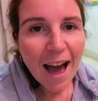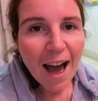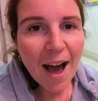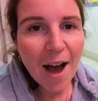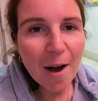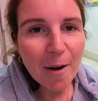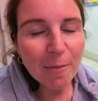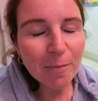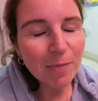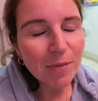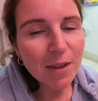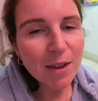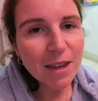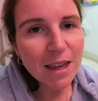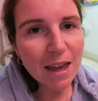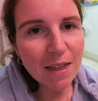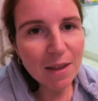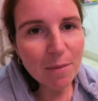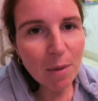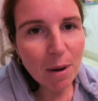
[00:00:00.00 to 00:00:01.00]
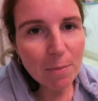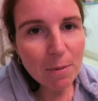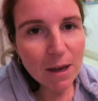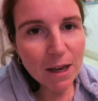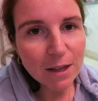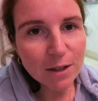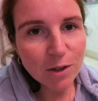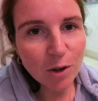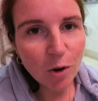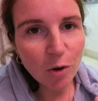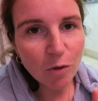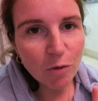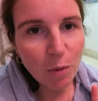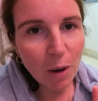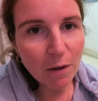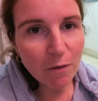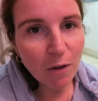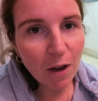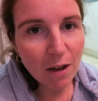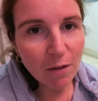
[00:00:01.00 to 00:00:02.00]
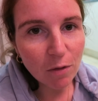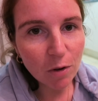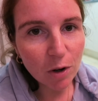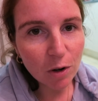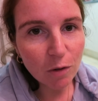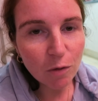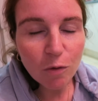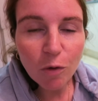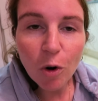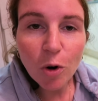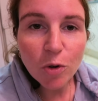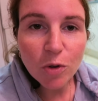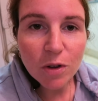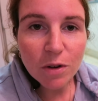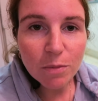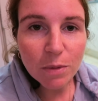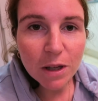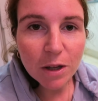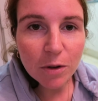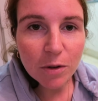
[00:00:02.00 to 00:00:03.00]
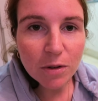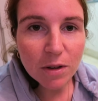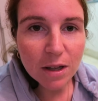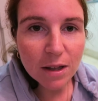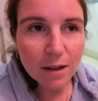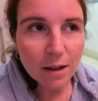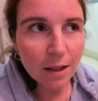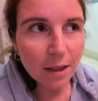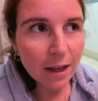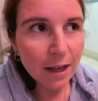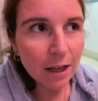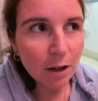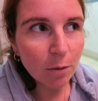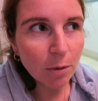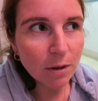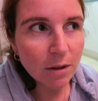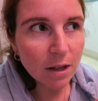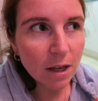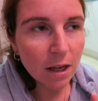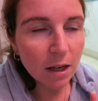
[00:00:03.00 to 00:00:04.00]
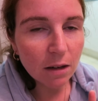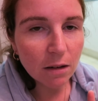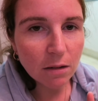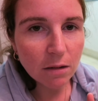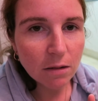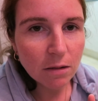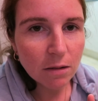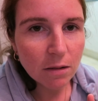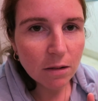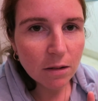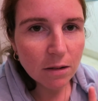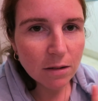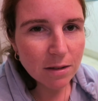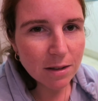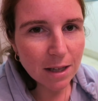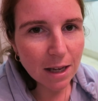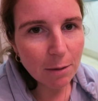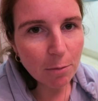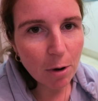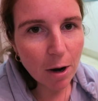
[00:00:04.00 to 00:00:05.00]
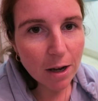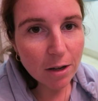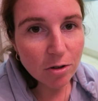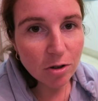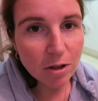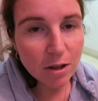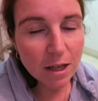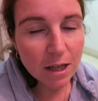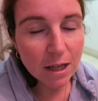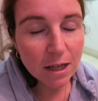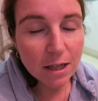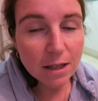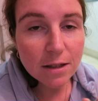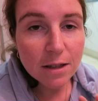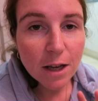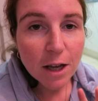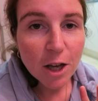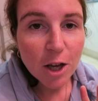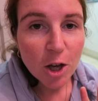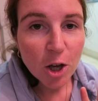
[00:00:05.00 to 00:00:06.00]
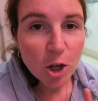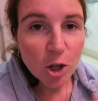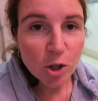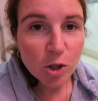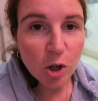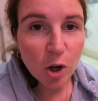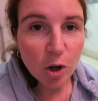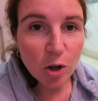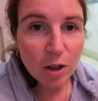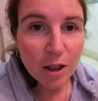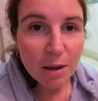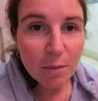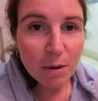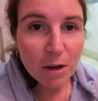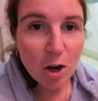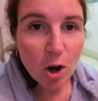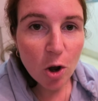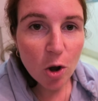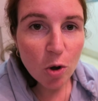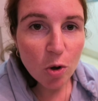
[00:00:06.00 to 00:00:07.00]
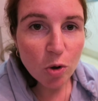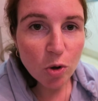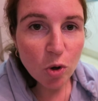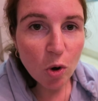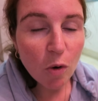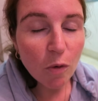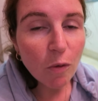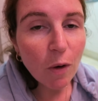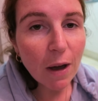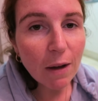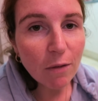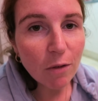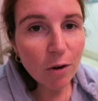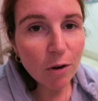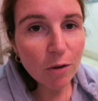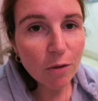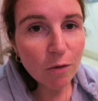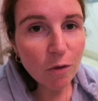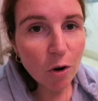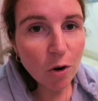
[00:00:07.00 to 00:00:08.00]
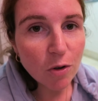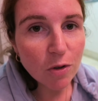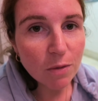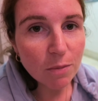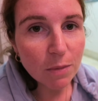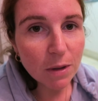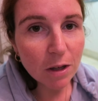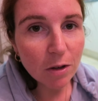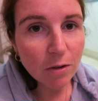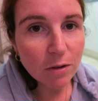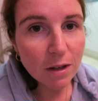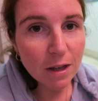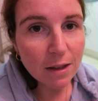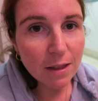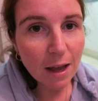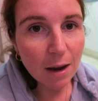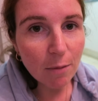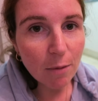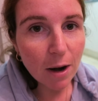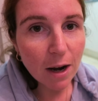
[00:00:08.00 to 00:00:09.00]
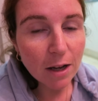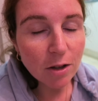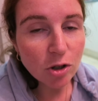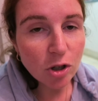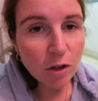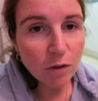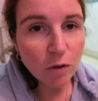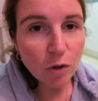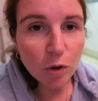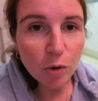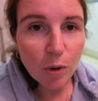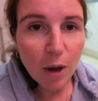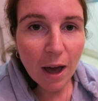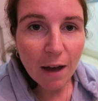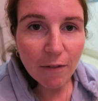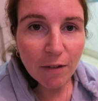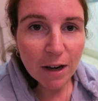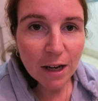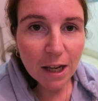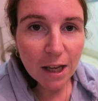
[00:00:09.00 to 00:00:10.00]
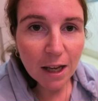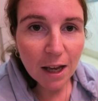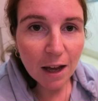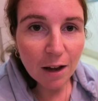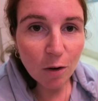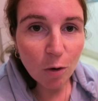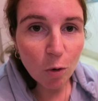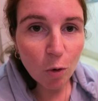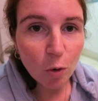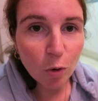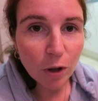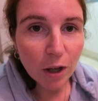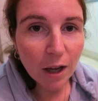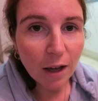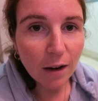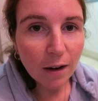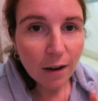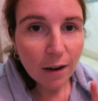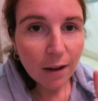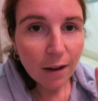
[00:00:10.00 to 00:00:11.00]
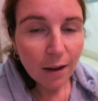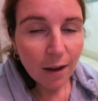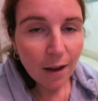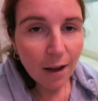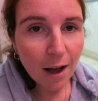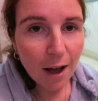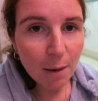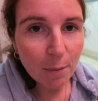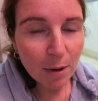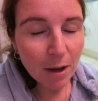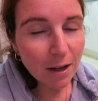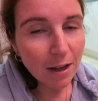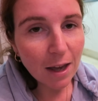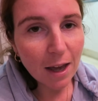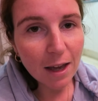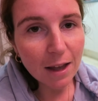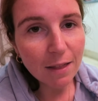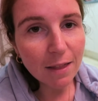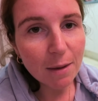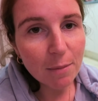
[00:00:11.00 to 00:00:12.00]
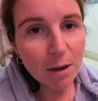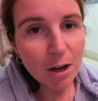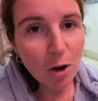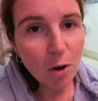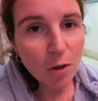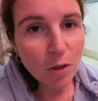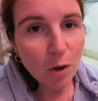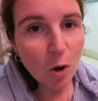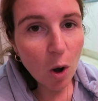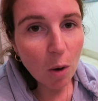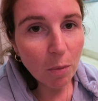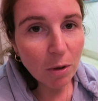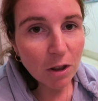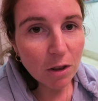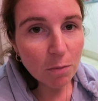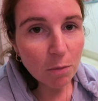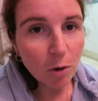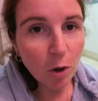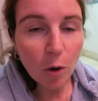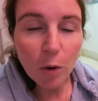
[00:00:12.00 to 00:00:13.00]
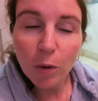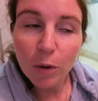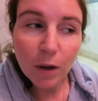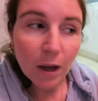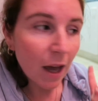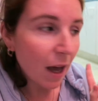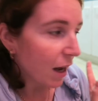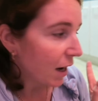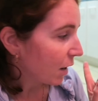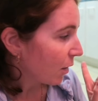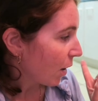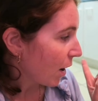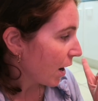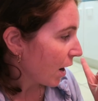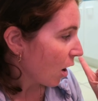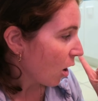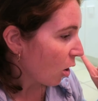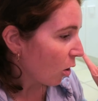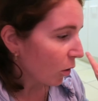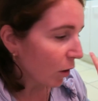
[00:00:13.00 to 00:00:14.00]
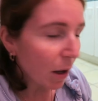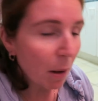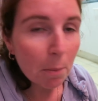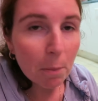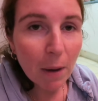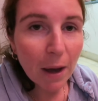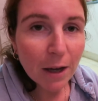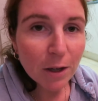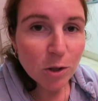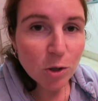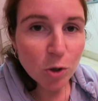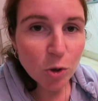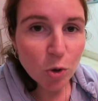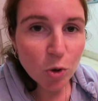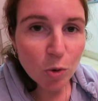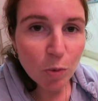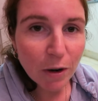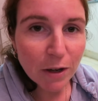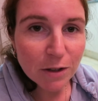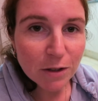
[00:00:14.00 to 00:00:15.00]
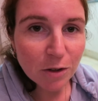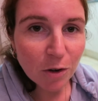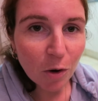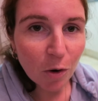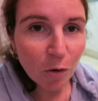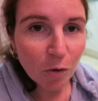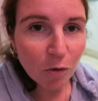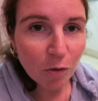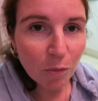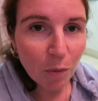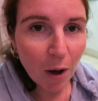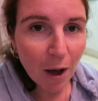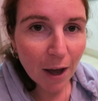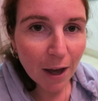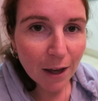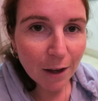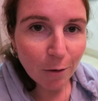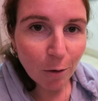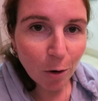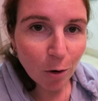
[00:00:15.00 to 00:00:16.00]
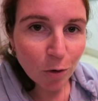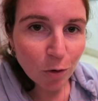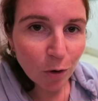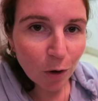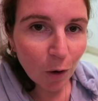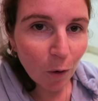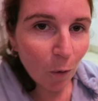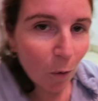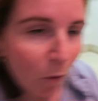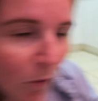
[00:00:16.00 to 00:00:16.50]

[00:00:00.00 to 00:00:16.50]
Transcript: Yeah, they're my picks of my favorite frozen meals in the Lean Cuisine steam range, I think it is. So let me know your favorite frozen meals in that range, if you have any at all yet. Yeah, let me know in the comments below. Anyway, I'll get back to the rest of my grocery haul.